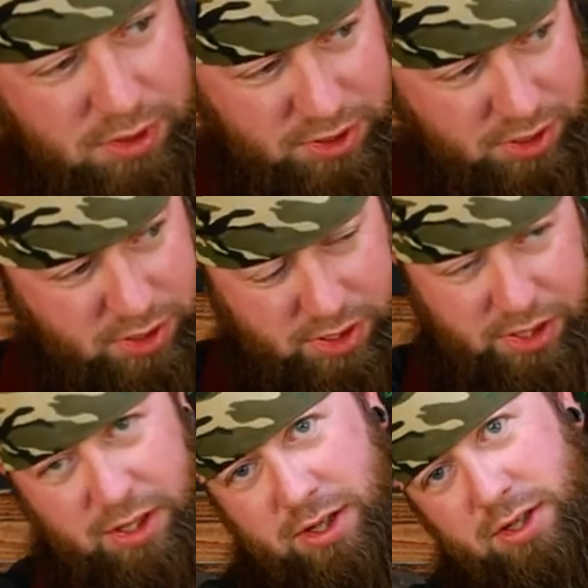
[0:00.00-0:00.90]
Unless you do
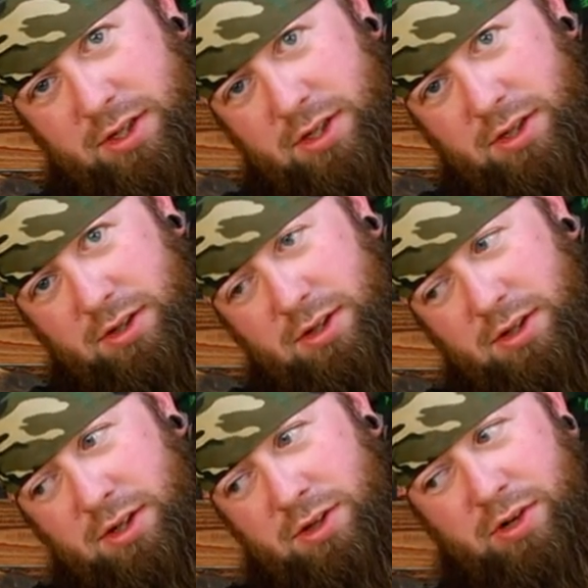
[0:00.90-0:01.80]
like this
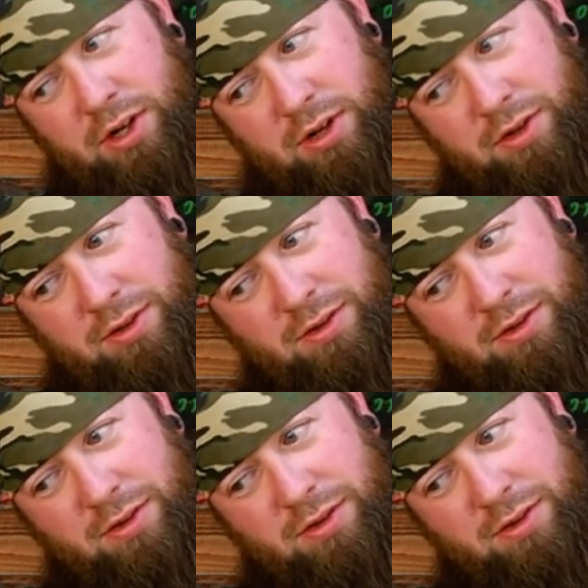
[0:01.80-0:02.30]
and draw.